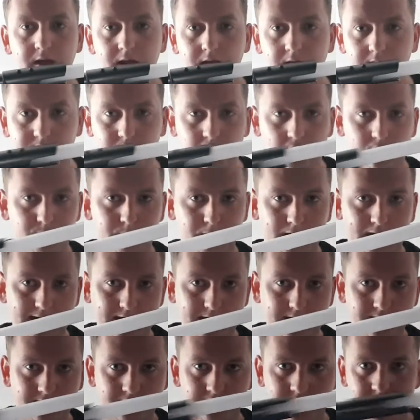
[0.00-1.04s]
I've got the
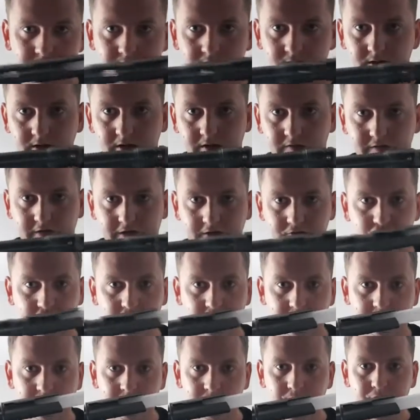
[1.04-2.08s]
blade attached to the
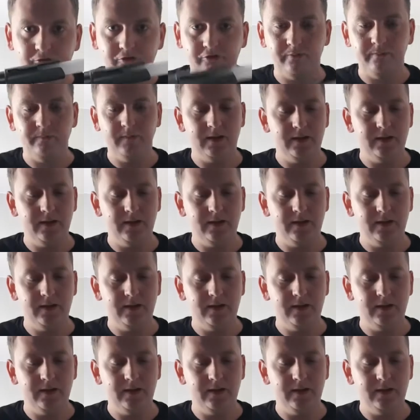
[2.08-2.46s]
hilt,